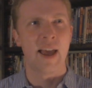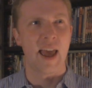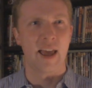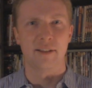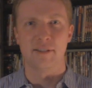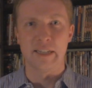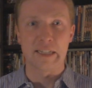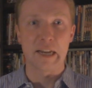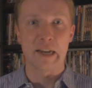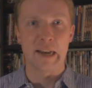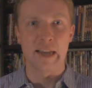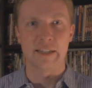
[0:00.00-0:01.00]
and the
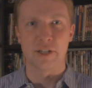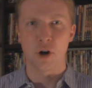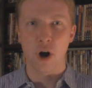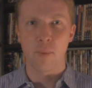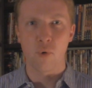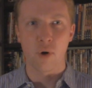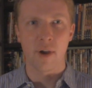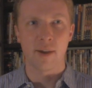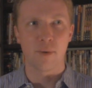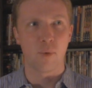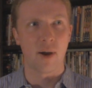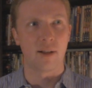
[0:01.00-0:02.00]
son as a
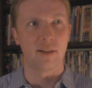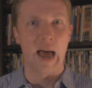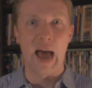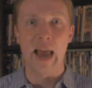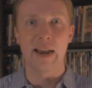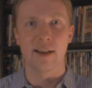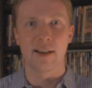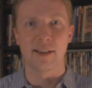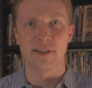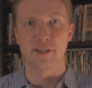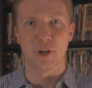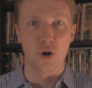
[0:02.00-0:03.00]
tarboy, while Ida
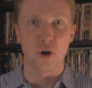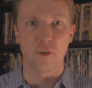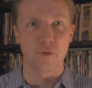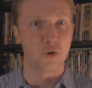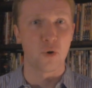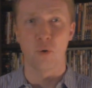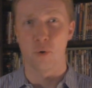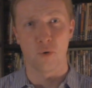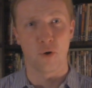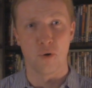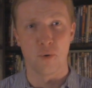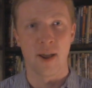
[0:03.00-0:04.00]
is the cook for the whole crew.